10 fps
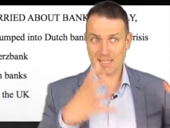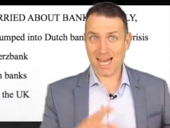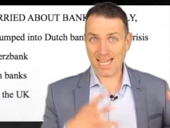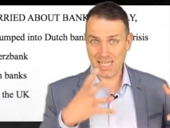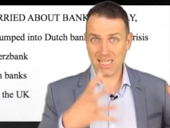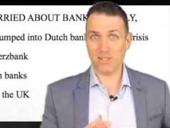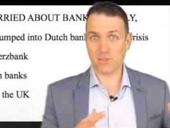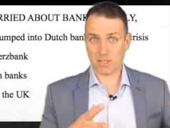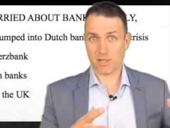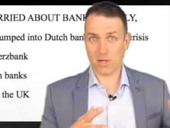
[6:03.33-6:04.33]
9
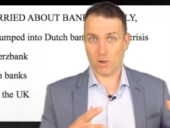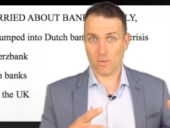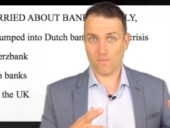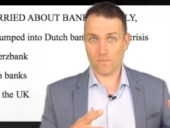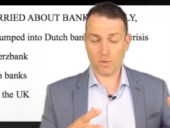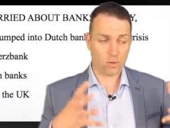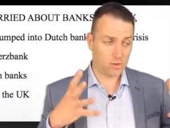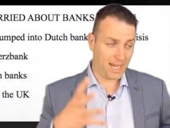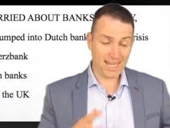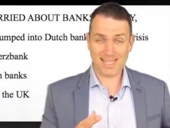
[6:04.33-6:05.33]
years ago
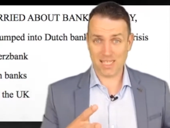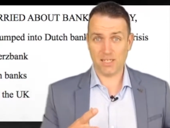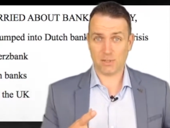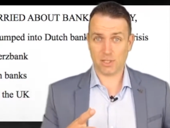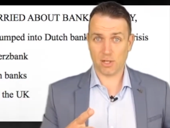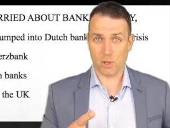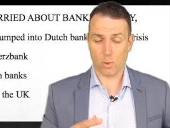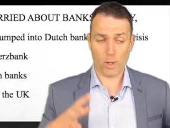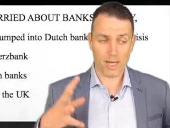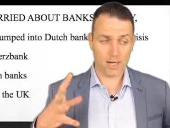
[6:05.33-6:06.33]
or 8 years ago,
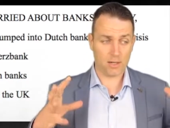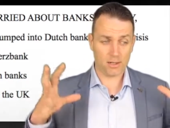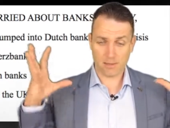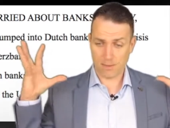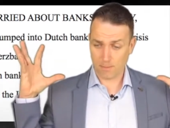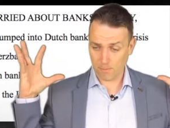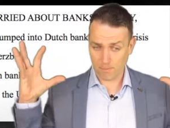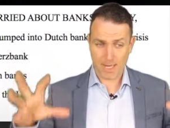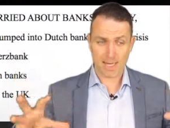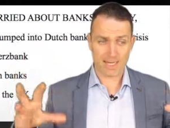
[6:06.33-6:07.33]
where
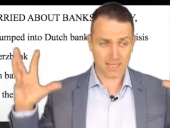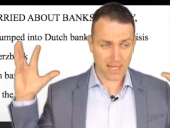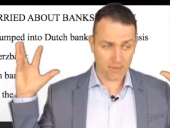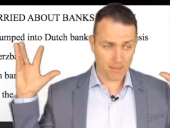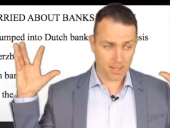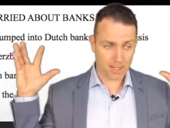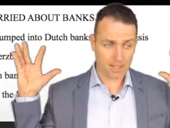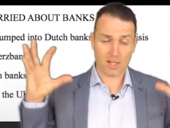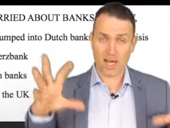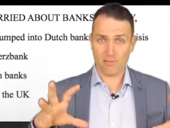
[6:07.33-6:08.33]
banks,
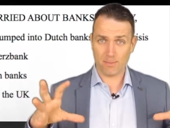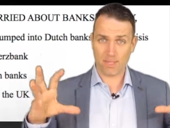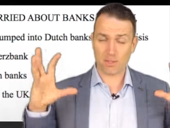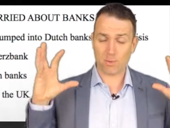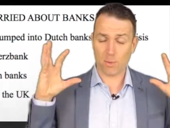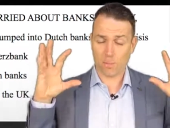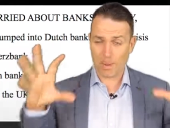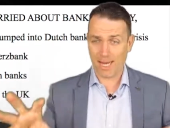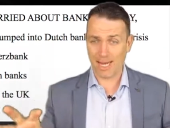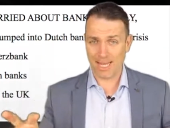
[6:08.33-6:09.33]
everybody, governments were
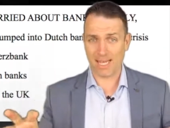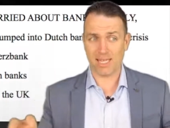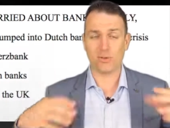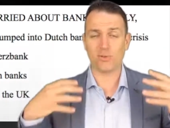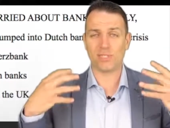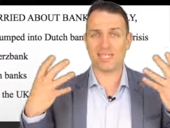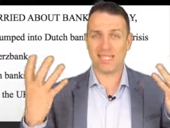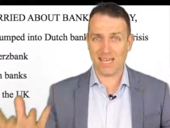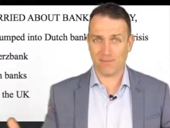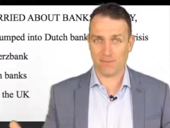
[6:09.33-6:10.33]
piling in to
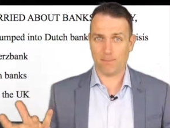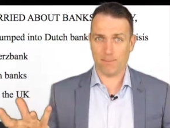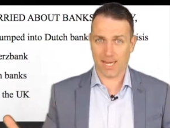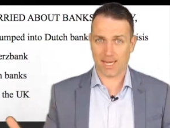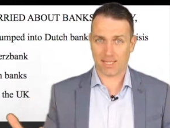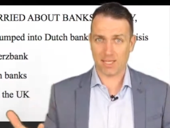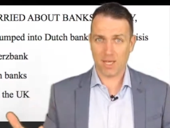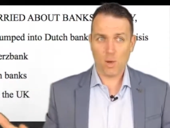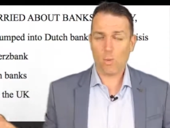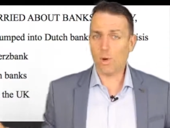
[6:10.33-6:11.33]
save the banks.
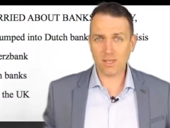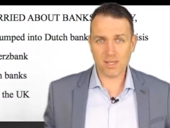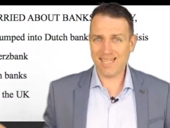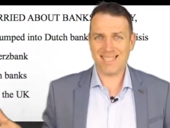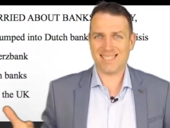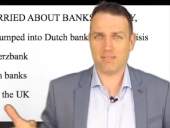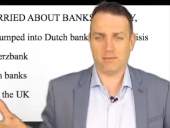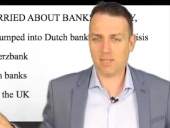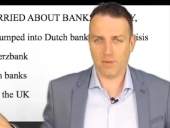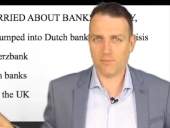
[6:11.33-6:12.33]
What is
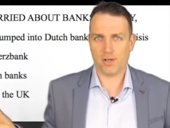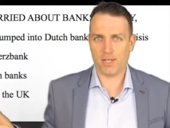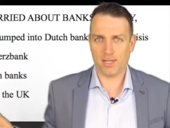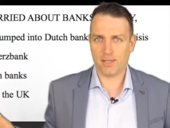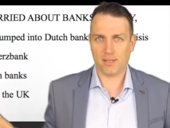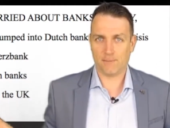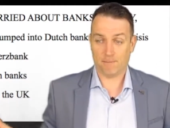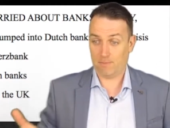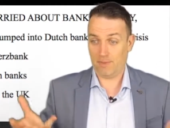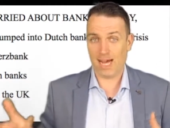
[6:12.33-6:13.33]
different
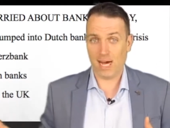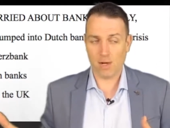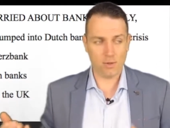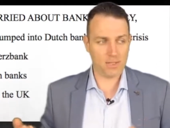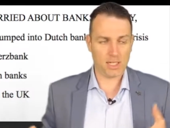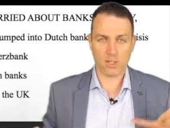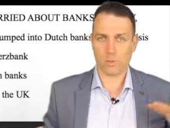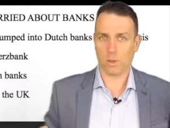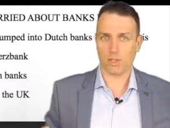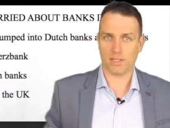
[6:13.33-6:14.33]
now than
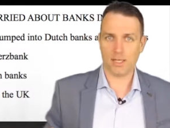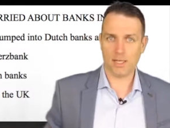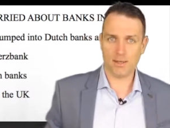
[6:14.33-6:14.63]
it was